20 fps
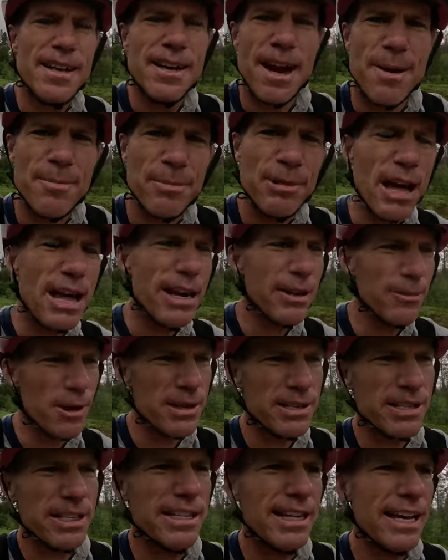And I'm glad it
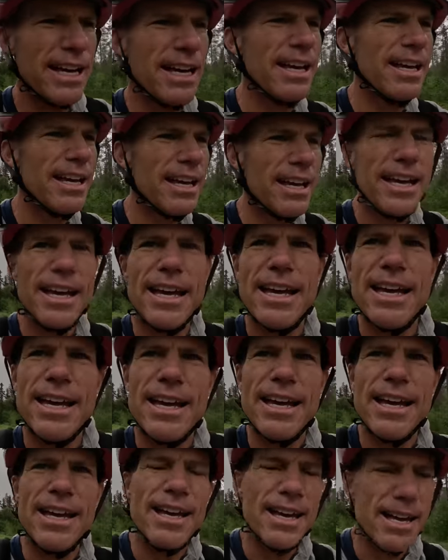wasn't
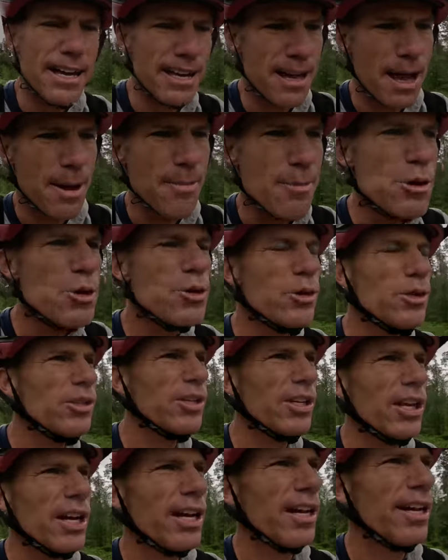a
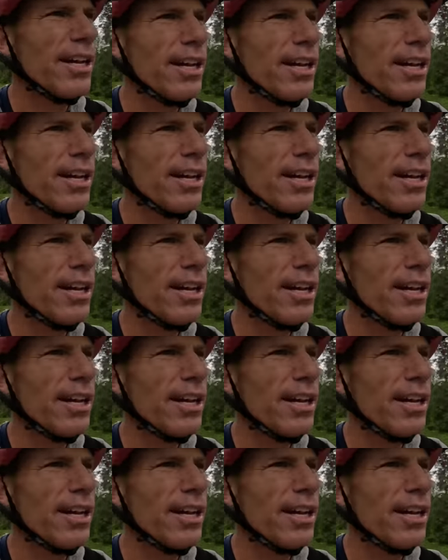moose.